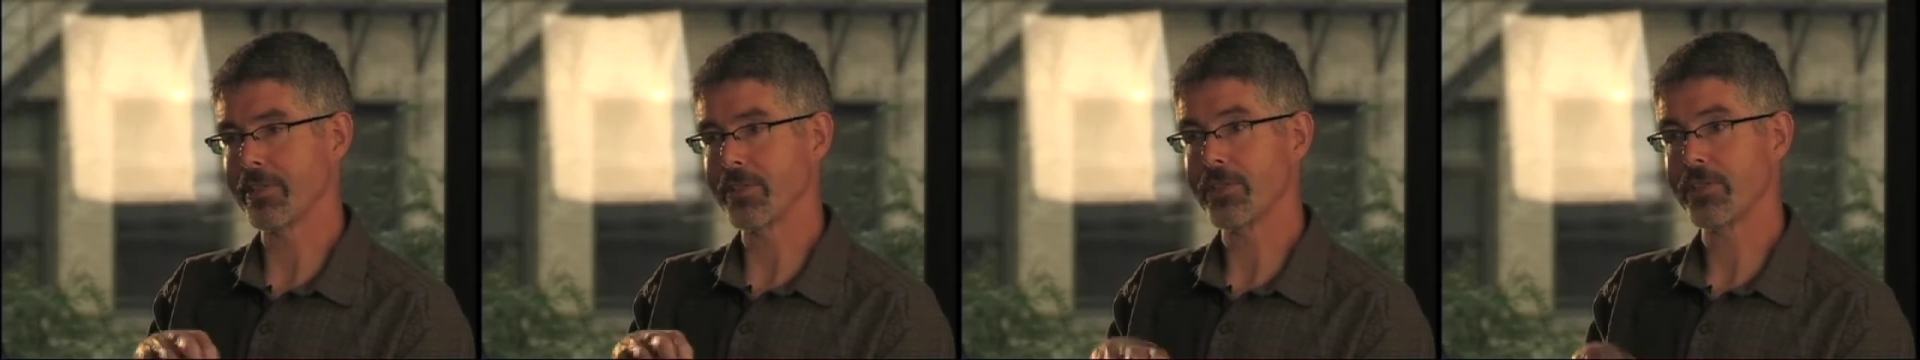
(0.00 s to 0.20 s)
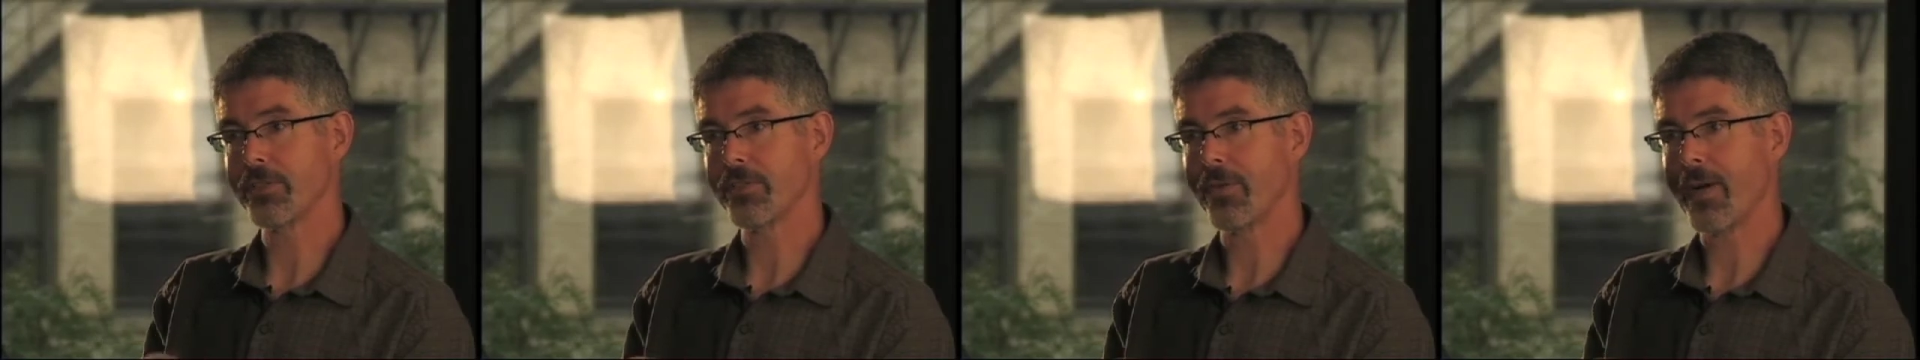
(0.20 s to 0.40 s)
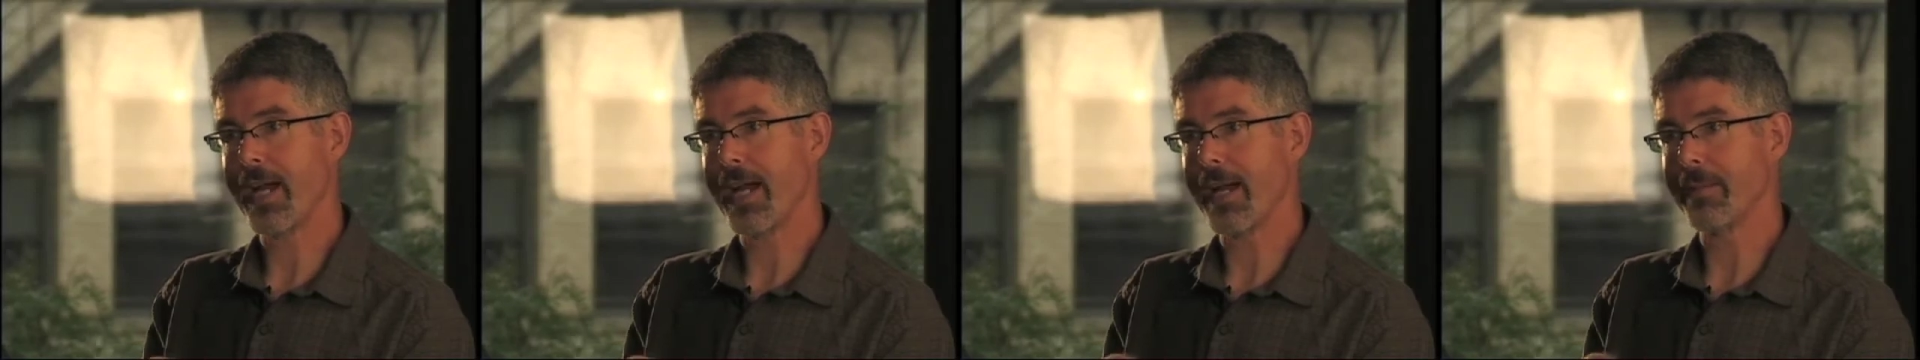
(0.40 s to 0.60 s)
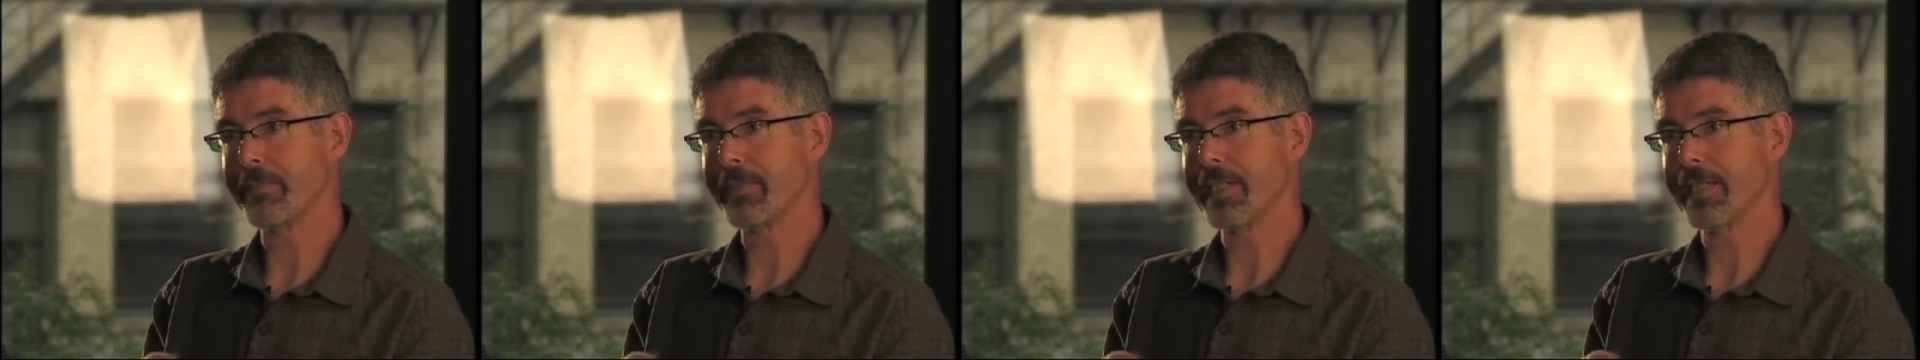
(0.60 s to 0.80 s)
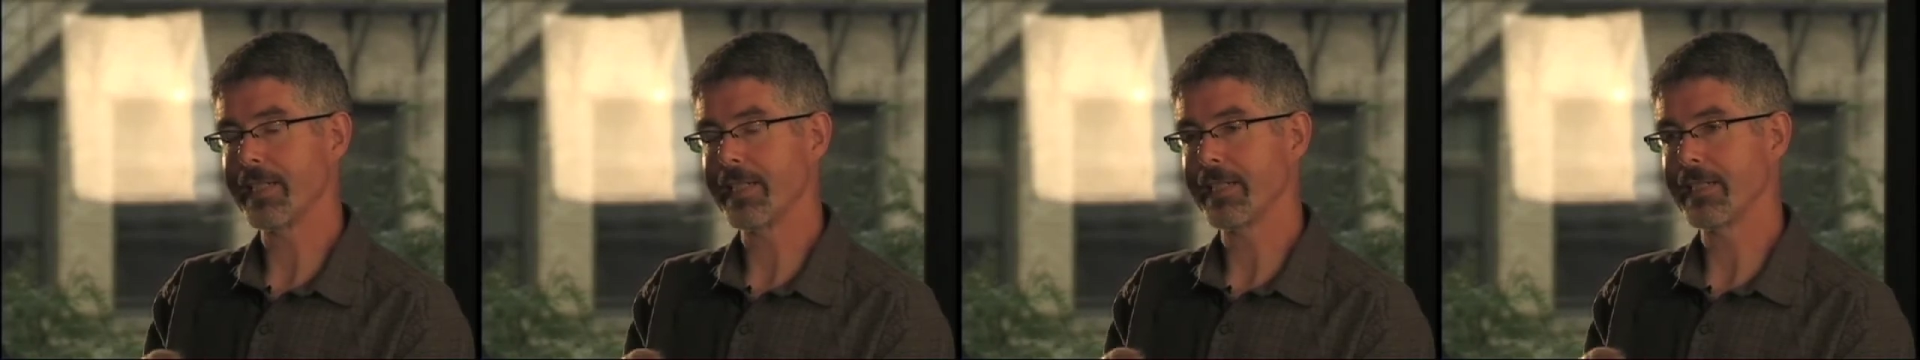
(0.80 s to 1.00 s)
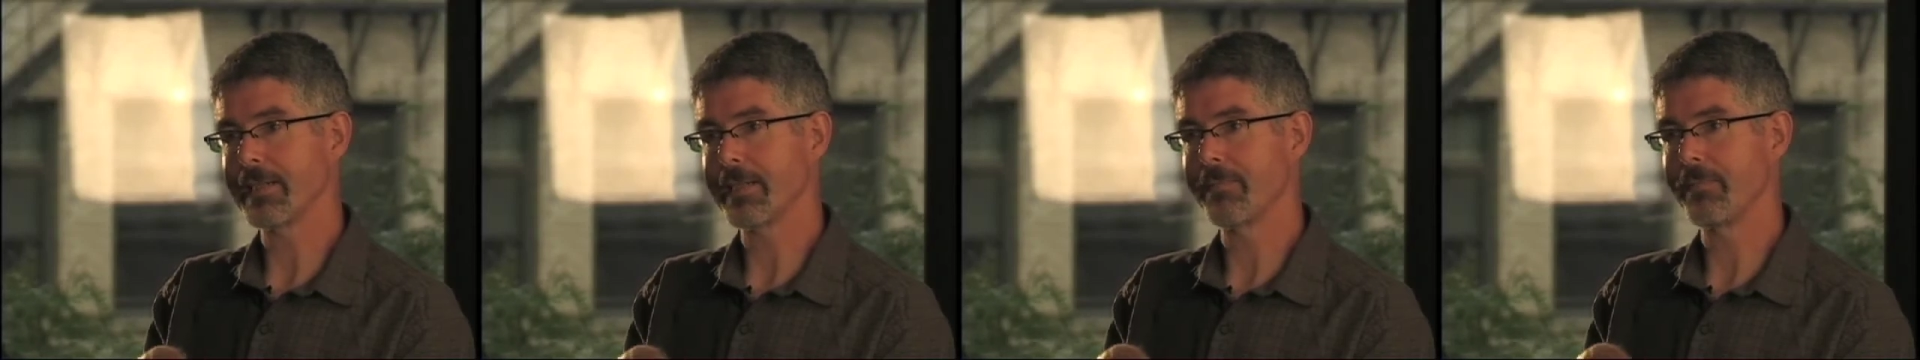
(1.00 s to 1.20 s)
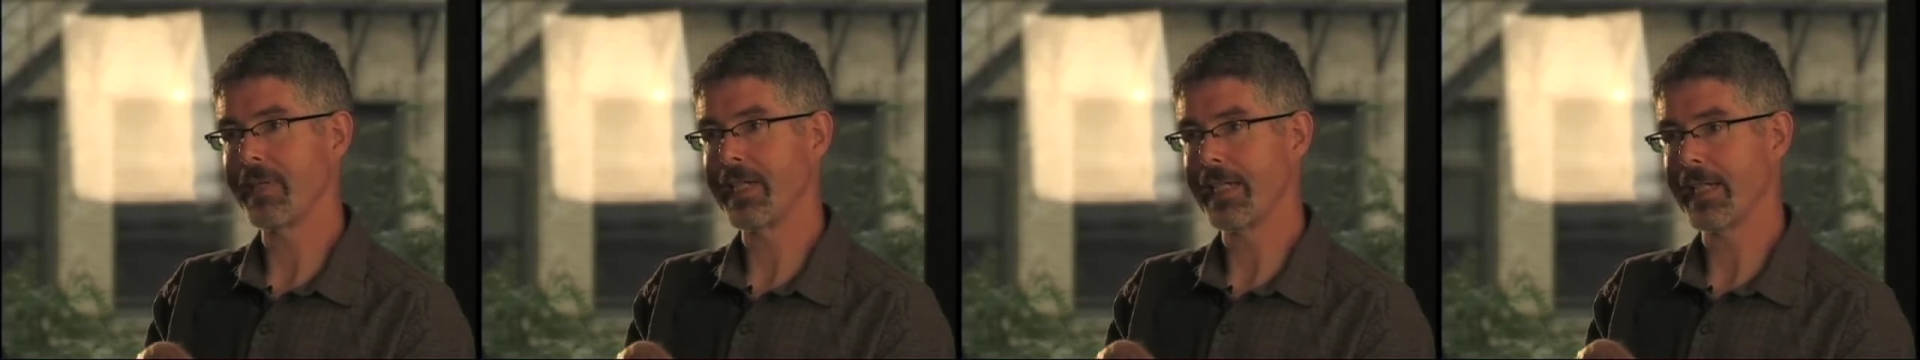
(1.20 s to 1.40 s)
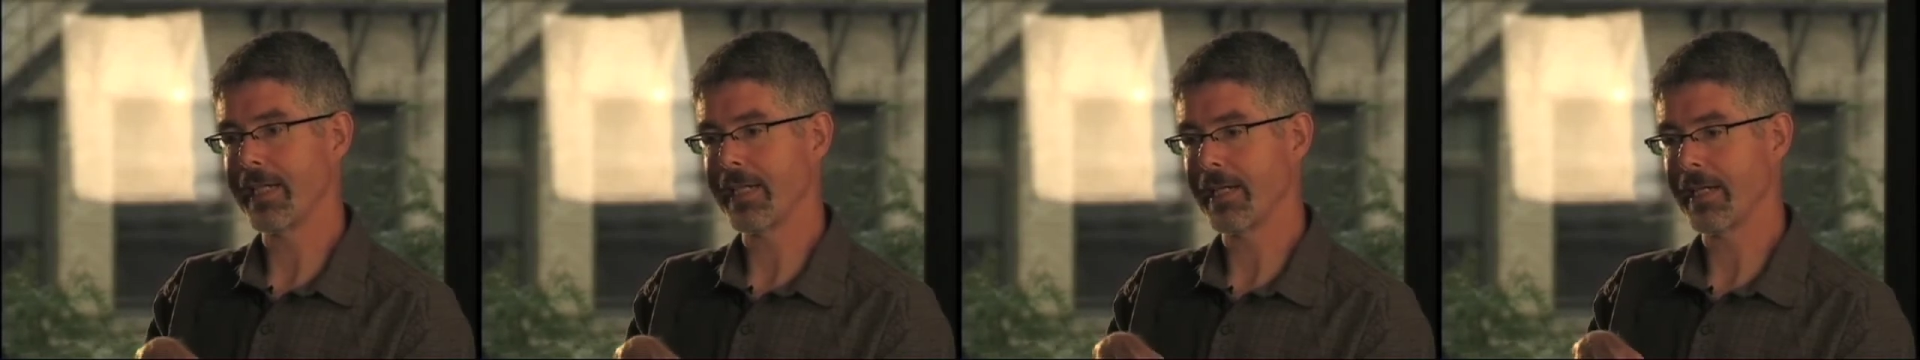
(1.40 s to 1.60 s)
it's trapped, it's
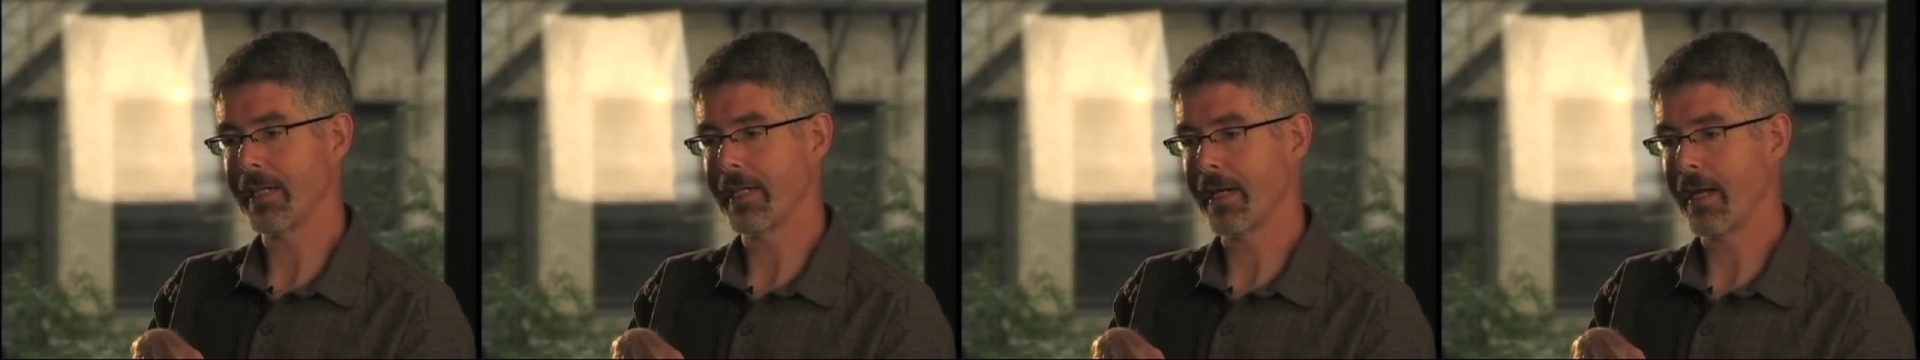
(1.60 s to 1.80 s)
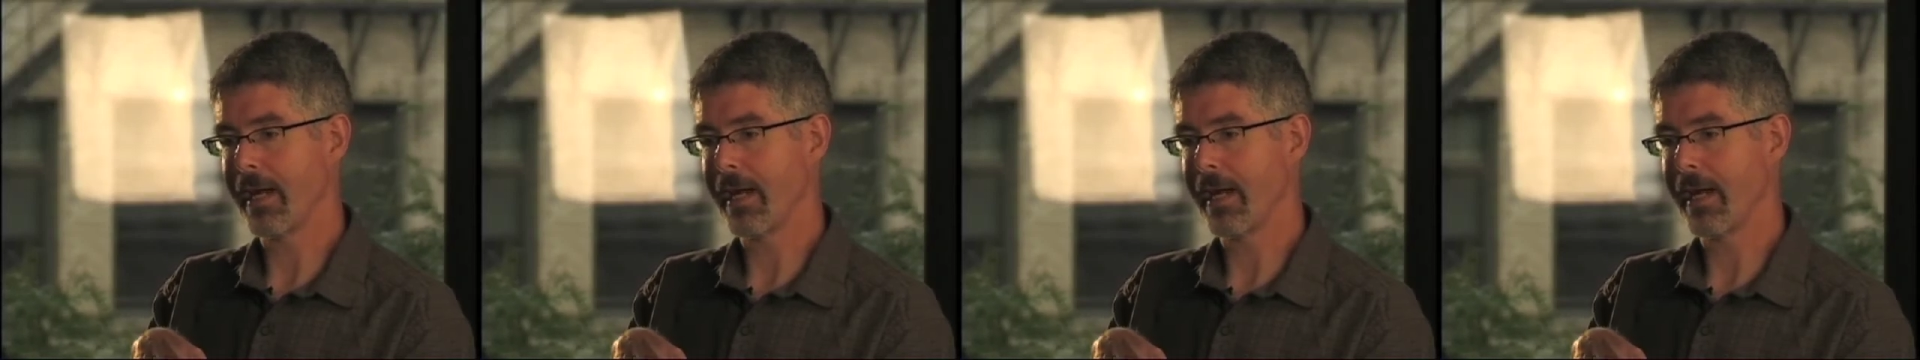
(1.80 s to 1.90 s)
being